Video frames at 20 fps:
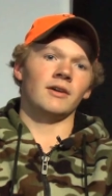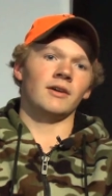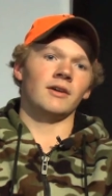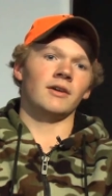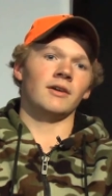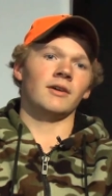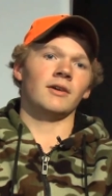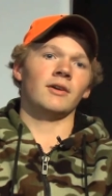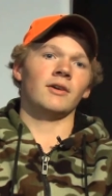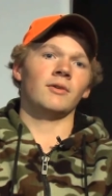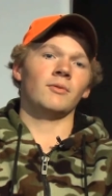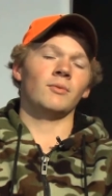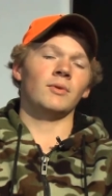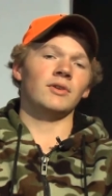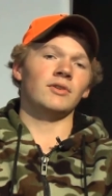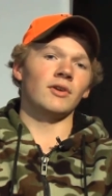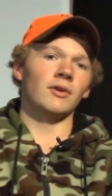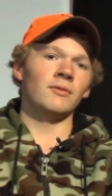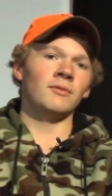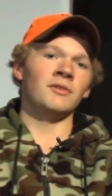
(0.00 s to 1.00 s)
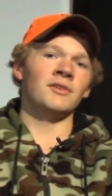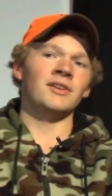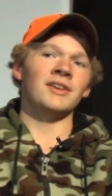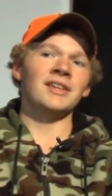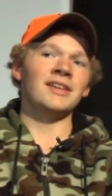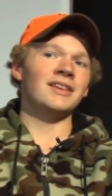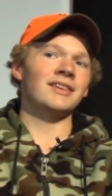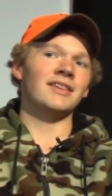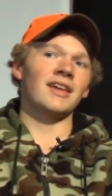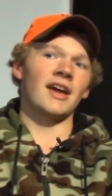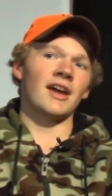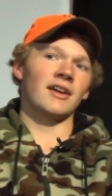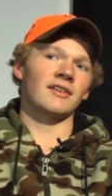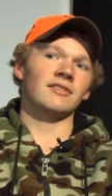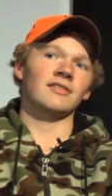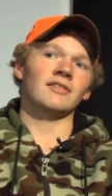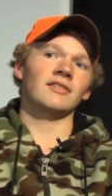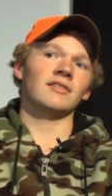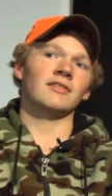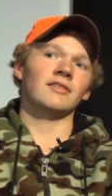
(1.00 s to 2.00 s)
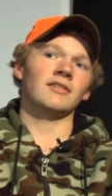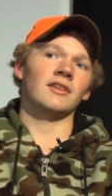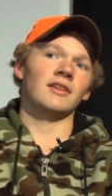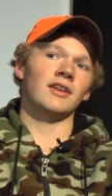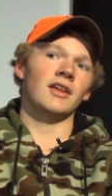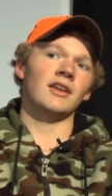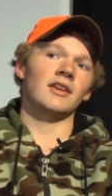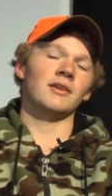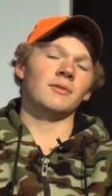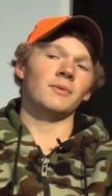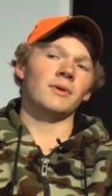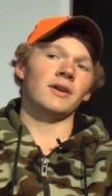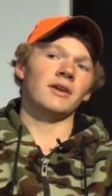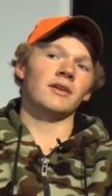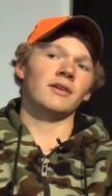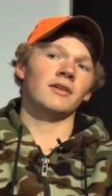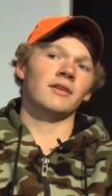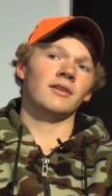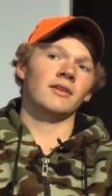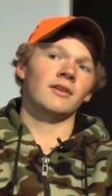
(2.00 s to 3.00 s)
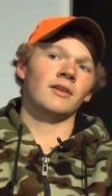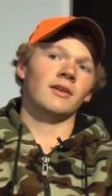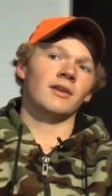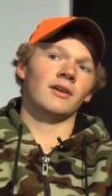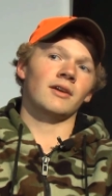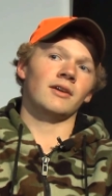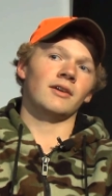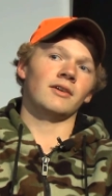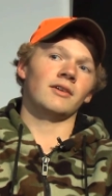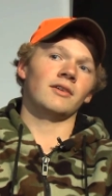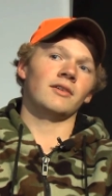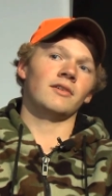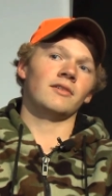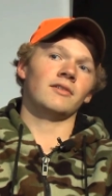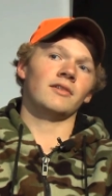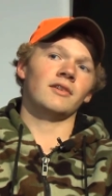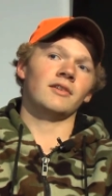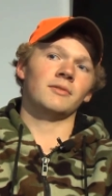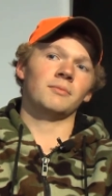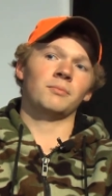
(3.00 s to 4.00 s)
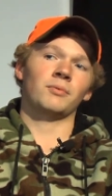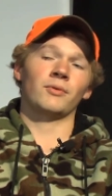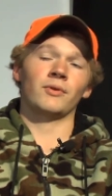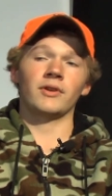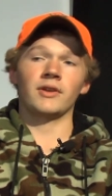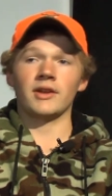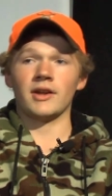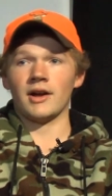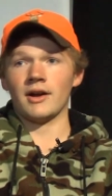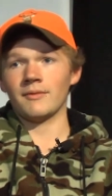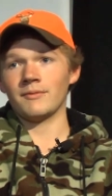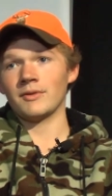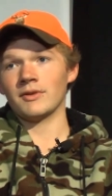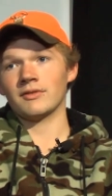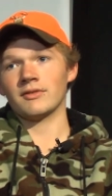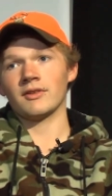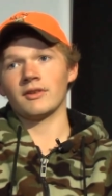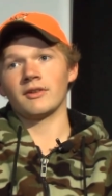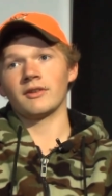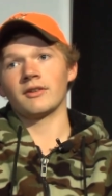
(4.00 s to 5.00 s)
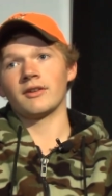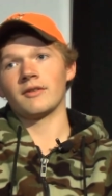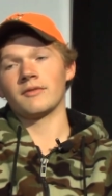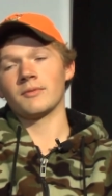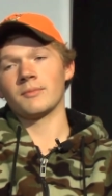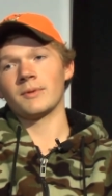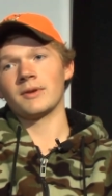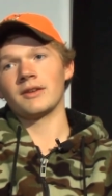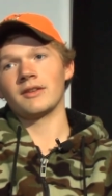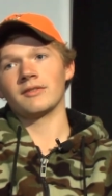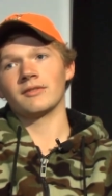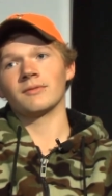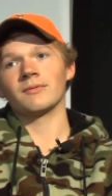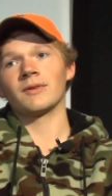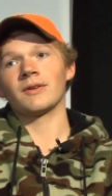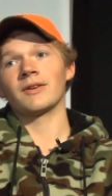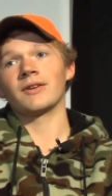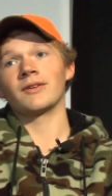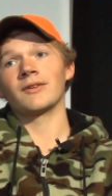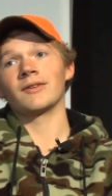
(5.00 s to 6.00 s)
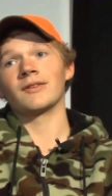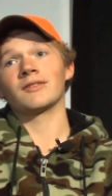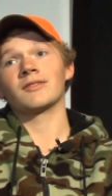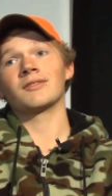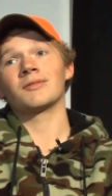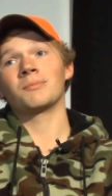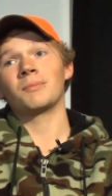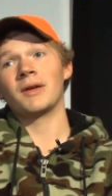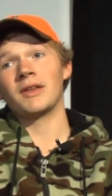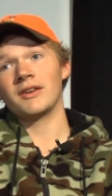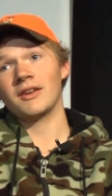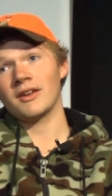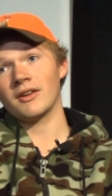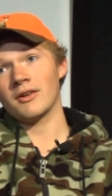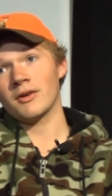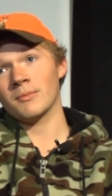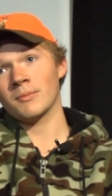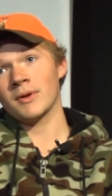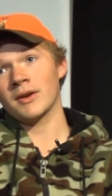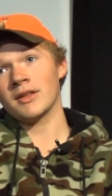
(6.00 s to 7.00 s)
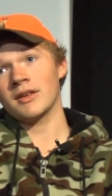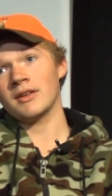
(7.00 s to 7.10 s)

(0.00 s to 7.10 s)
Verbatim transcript: Uh, we don't need taxes in any way because it's pretty obvious that our government isn't very good at spending our